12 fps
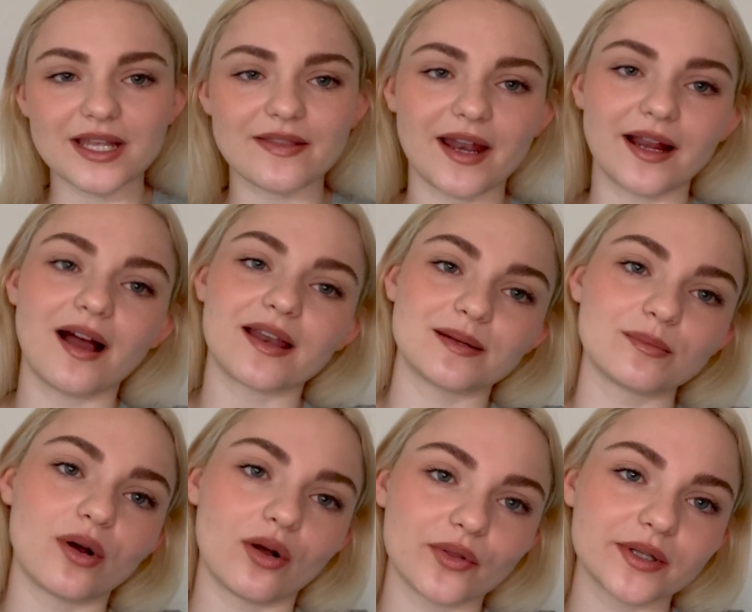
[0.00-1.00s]
and then I got him
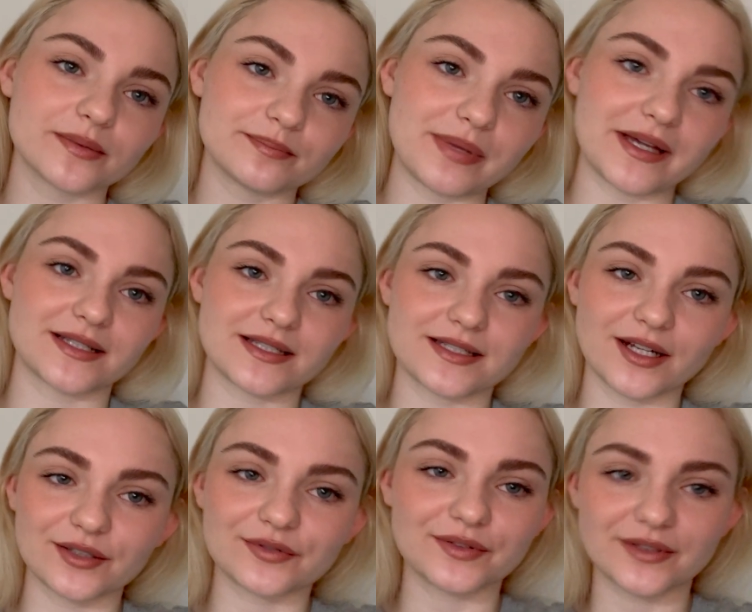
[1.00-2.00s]
all the panda
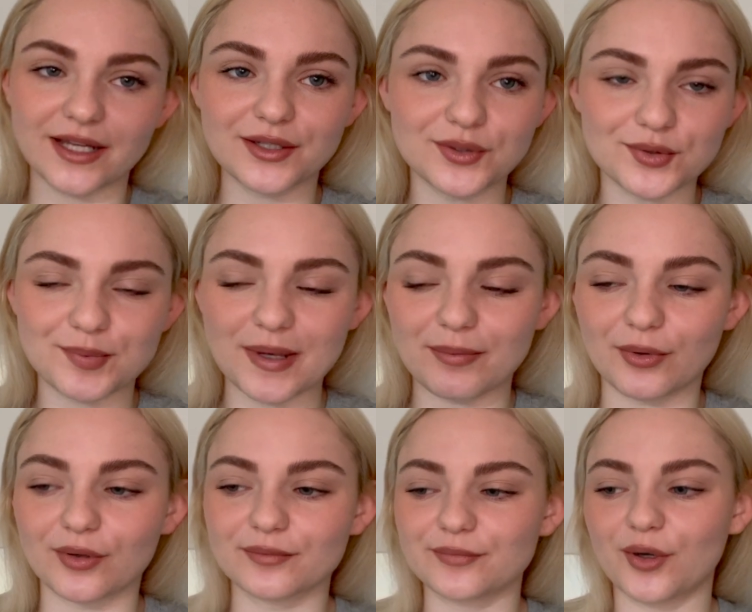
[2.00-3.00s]
stuff and that
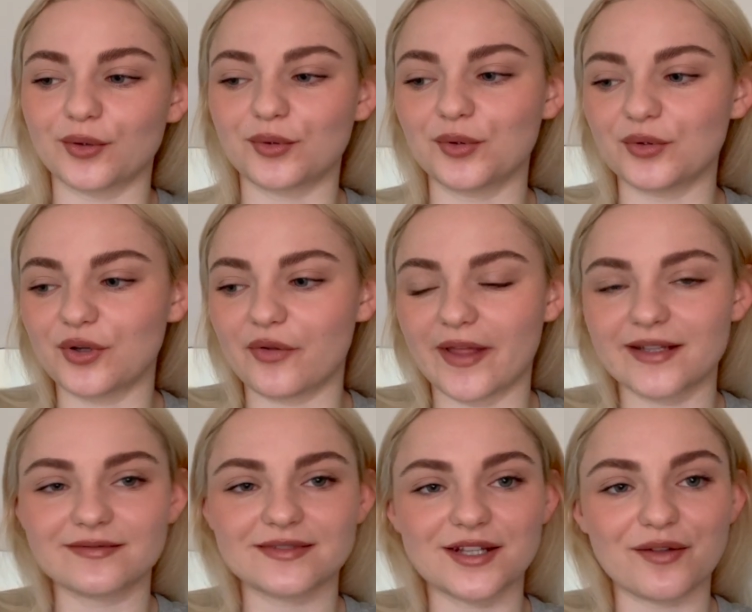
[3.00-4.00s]
newspaper article and all that
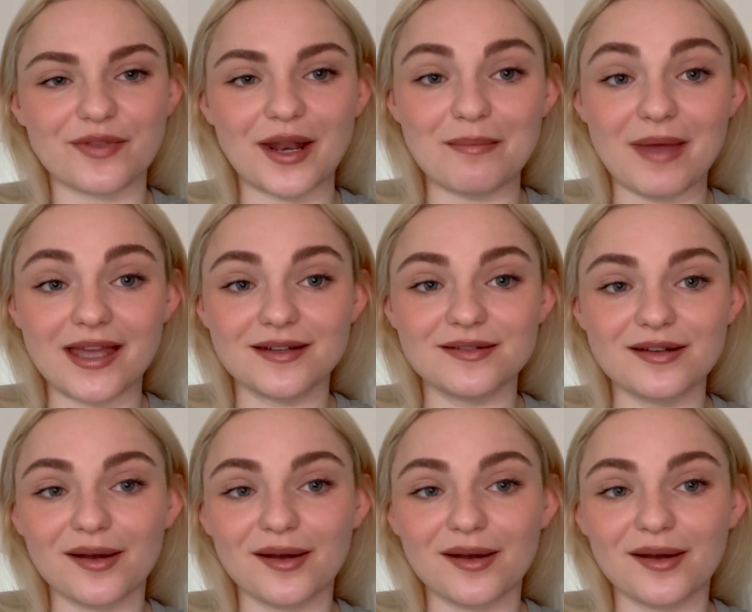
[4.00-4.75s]
stuff that I made